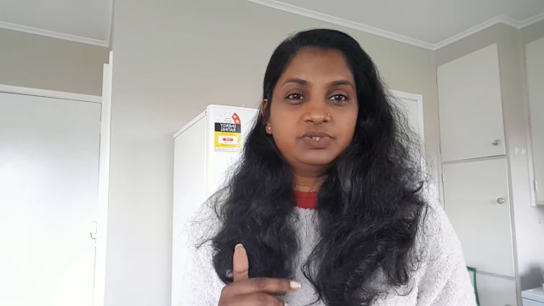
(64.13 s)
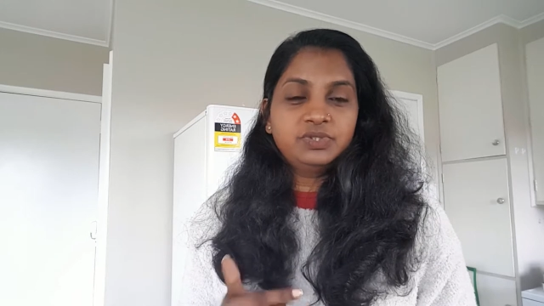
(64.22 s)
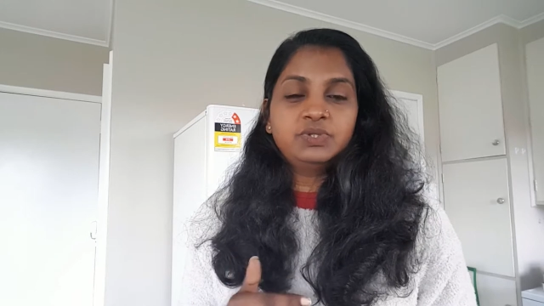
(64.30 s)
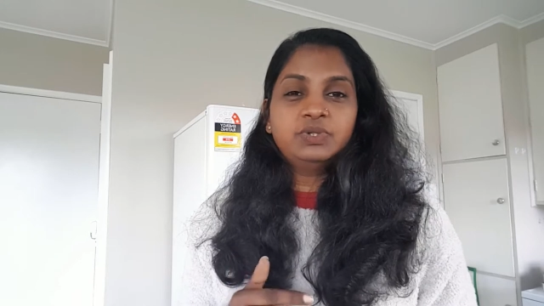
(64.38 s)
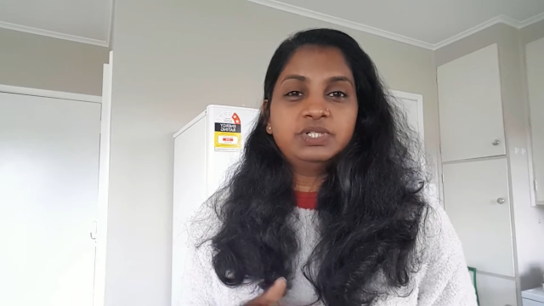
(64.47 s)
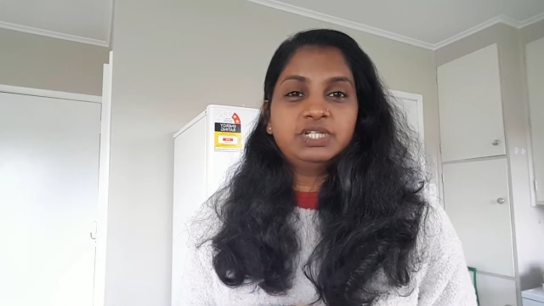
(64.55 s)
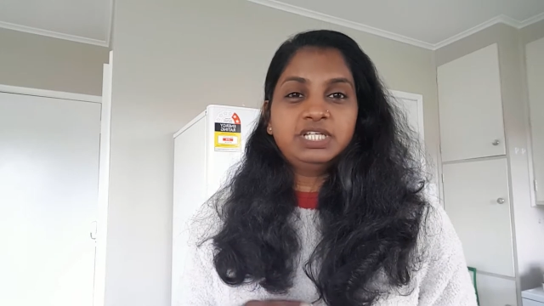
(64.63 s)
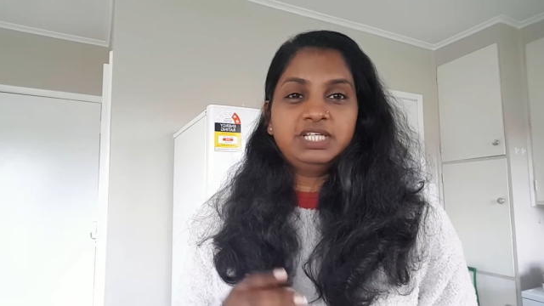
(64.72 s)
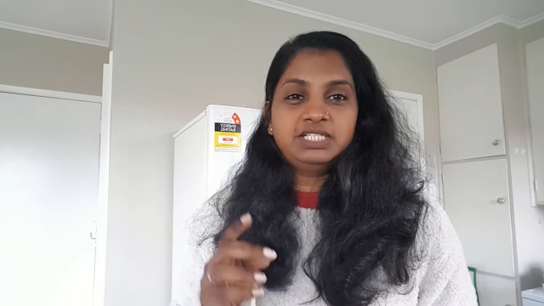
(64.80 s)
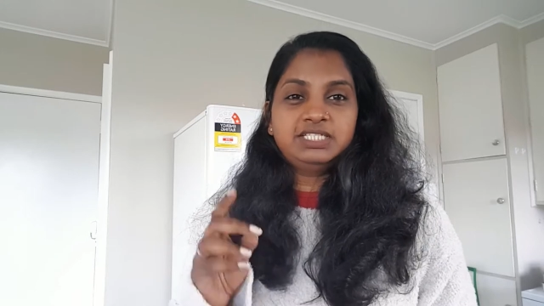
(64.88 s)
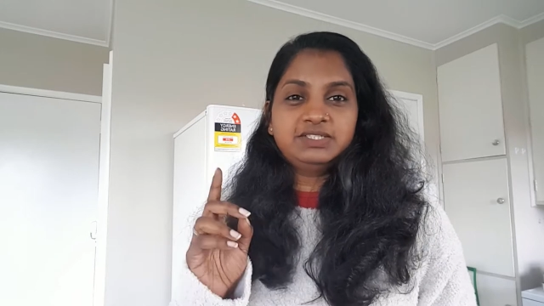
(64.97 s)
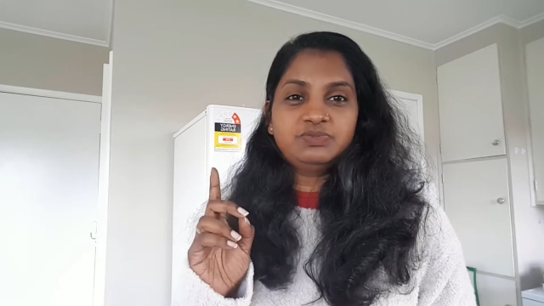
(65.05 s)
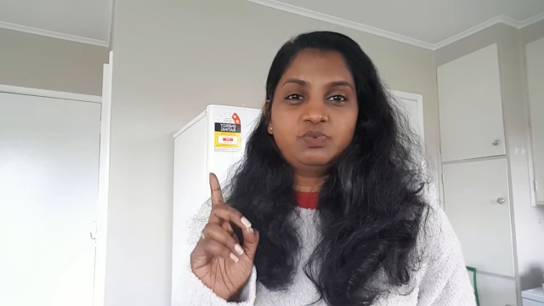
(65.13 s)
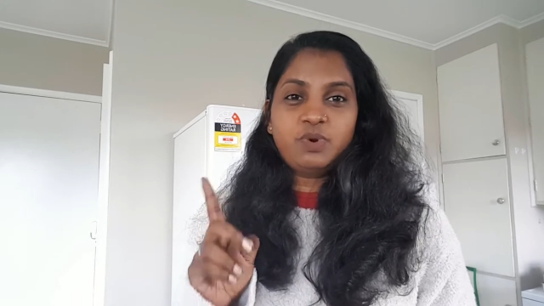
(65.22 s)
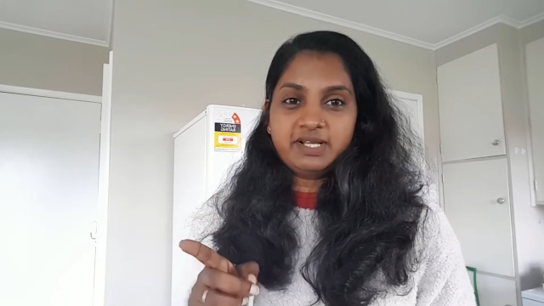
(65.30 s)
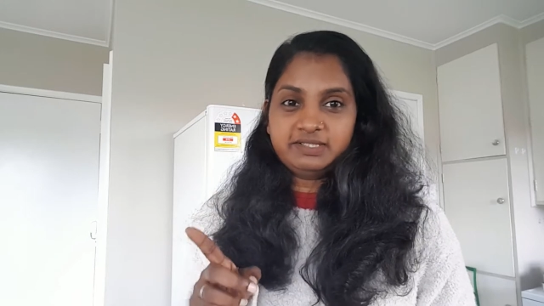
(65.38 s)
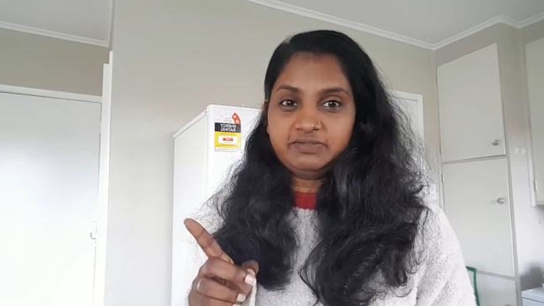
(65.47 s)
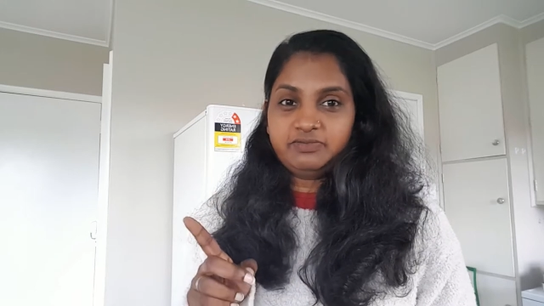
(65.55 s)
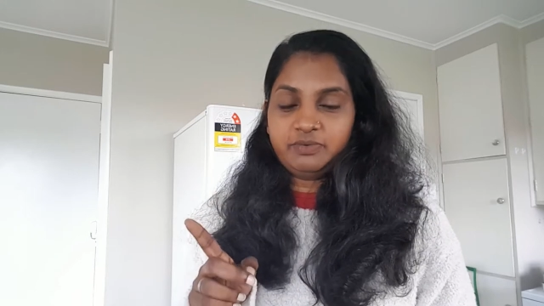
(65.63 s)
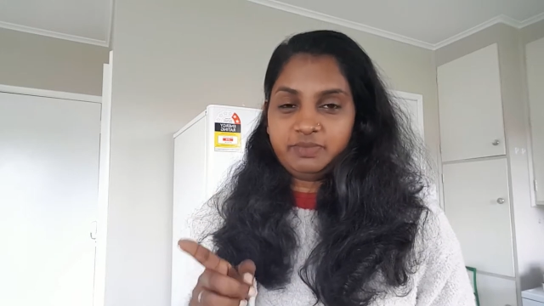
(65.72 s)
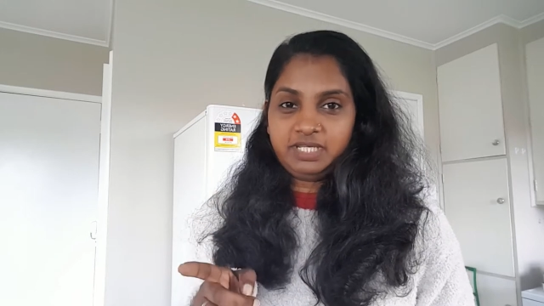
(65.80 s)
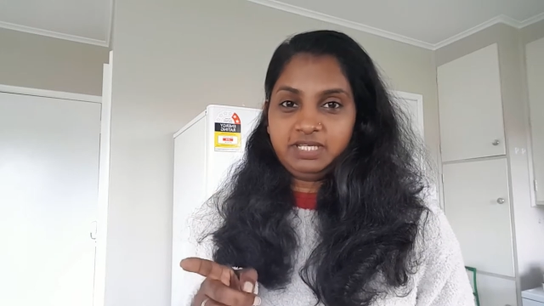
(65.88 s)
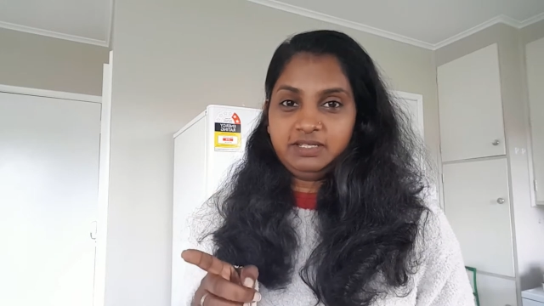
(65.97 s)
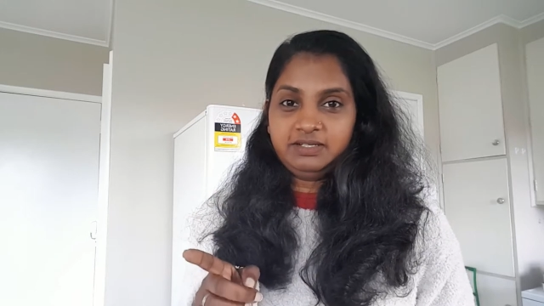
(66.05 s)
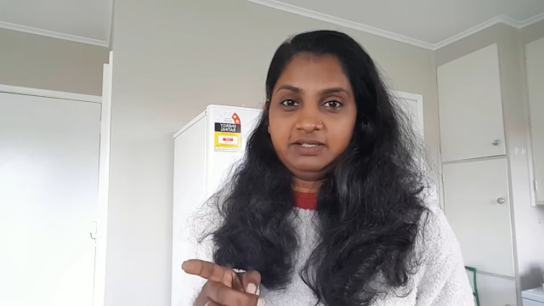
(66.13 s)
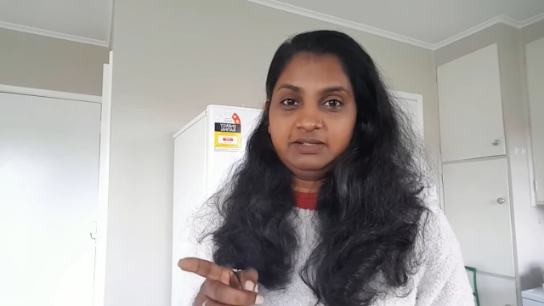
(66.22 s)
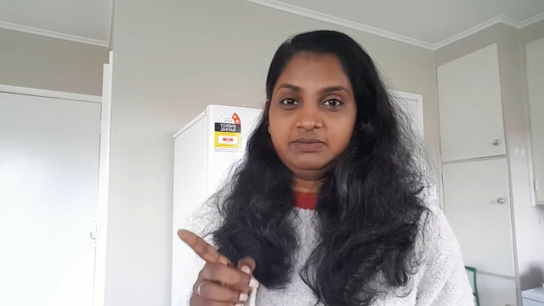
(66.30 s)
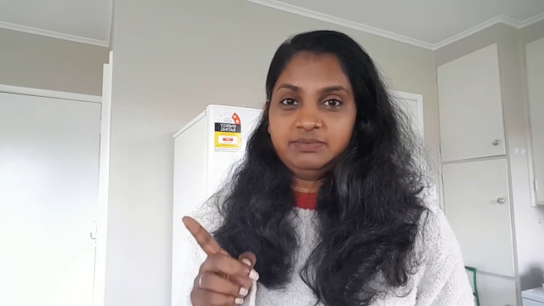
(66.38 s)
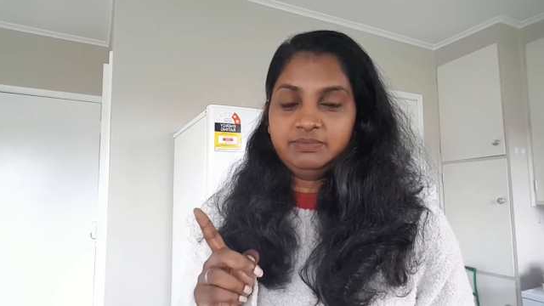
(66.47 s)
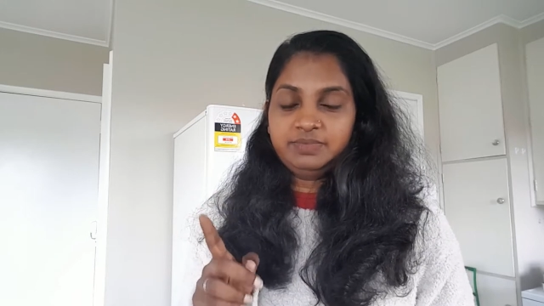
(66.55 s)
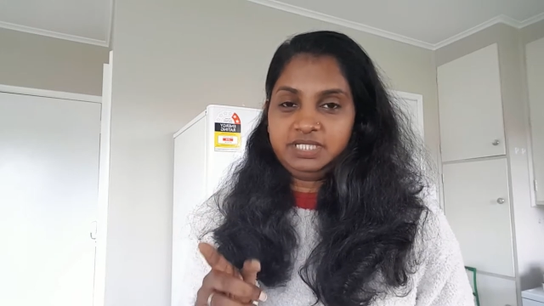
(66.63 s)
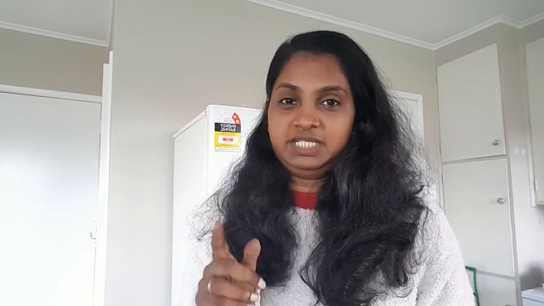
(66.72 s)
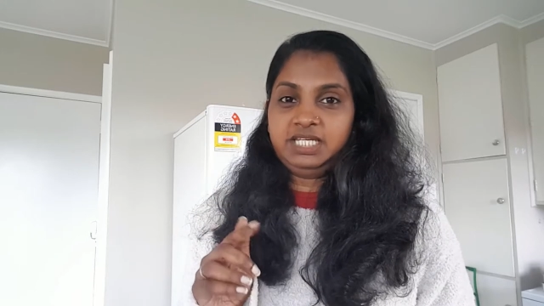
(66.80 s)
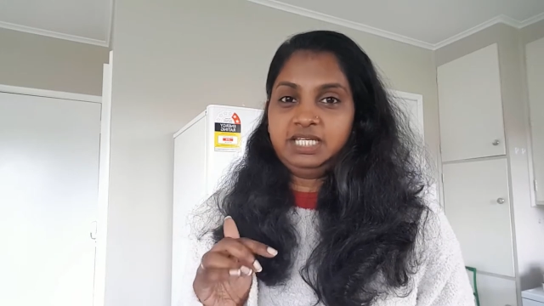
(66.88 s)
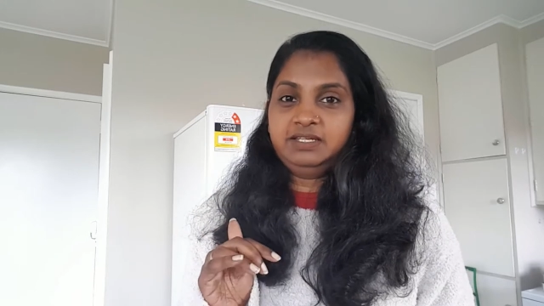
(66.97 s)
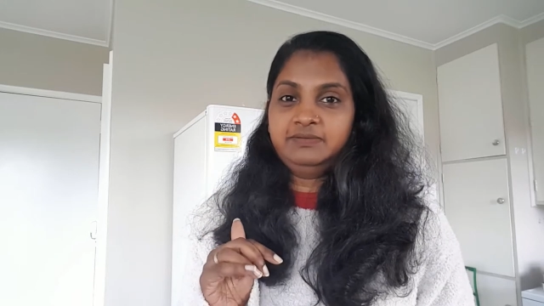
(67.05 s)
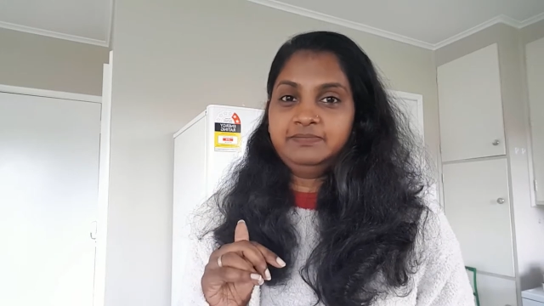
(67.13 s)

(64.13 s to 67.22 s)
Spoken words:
cook for me just once for me per day.